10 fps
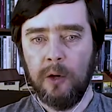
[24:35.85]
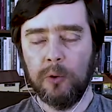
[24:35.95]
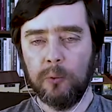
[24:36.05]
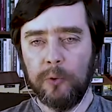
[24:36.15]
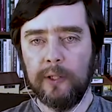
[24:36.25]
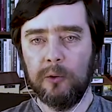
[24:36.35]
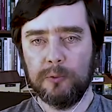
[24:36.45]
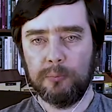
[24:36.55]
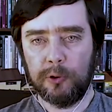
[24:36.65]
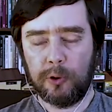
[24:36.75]
What we can do
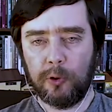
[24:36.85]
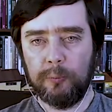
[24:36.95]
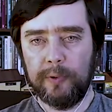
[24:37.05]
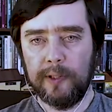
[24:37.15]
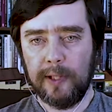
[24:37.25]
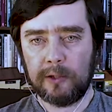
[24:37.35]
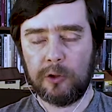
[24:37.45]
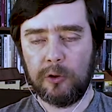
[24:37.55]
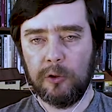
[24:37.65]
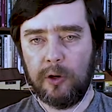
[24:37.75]
is perturb the
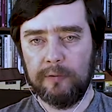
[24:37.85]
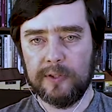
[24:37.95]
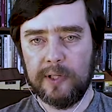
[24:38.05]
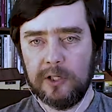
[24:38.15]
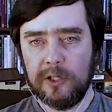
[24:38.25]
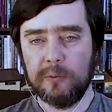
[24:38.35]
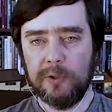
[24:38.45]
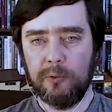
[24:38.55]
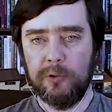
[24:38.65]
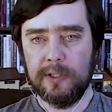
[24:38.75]
electrical conversations
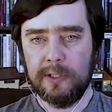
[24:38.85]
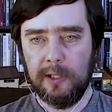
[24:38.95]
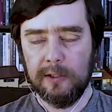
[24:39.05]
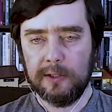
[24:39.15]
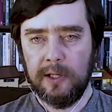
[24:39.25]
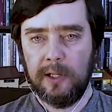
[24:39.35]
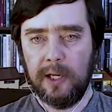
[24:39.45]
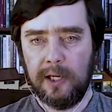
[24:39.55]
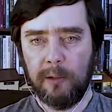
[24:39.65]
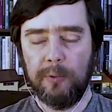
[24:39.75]
between cells
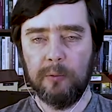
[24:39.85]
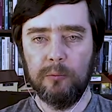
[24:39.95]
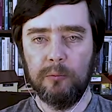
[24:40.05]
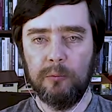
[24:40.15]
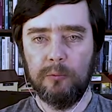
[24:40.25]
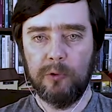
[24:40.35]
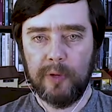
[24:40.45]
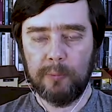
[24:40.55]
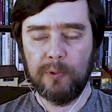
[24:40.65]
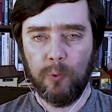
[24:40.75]
that help them
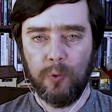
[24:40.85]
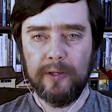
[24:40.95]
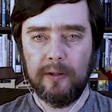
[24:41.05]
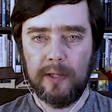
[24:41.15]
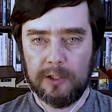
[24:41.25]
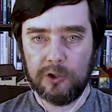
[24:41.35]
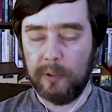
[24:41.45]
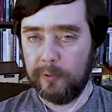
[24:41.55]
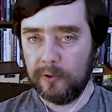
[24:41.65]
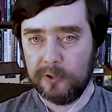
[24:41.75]
remember what head
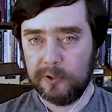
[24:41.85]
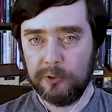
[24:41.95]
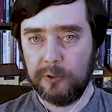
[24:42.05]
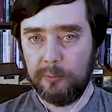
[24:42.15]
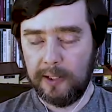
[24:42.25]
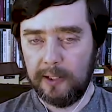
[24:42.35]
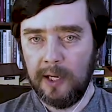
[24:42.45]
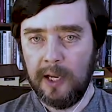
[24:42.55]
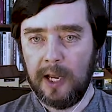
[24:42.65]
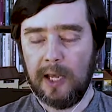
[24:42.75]
shape they're supposed to make.
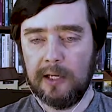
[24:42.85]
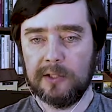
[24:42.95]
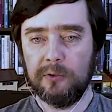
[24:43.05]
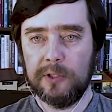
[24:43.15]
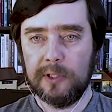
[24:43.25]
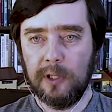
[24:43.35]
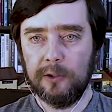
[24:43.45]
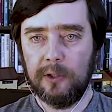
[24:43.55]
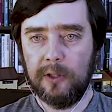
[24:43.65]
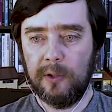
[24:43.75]
And as a
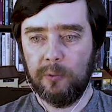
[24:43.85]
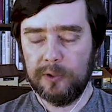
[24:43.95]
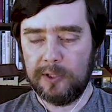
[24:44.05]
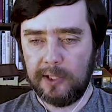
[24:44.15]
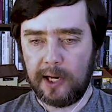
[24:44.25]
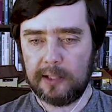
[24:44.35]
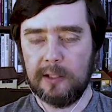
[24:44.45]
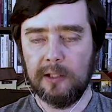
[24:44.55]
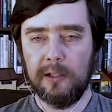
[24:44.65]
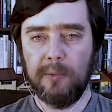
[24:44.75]
result, they will
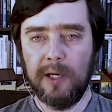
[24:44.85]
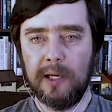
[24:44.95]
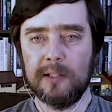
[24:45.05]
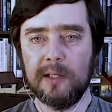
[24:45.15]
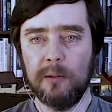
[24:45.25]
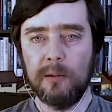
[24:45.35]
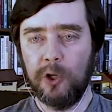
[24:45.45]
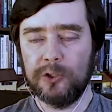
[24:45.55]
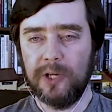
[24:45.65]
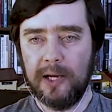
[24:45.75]
stochastically make heads that
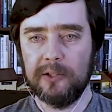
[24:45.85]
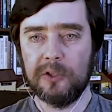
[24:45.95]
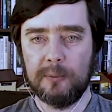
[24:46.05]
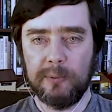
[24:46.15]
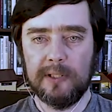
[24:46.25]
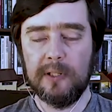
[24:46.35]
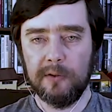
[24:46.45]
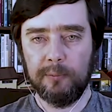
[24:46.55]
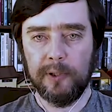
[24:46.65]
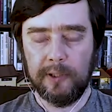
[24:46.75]
belong to other species
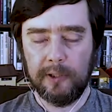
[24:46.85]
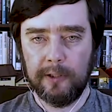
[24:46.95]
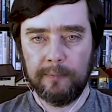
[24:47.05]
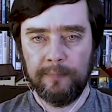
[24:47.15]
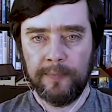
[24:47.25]
of planaria.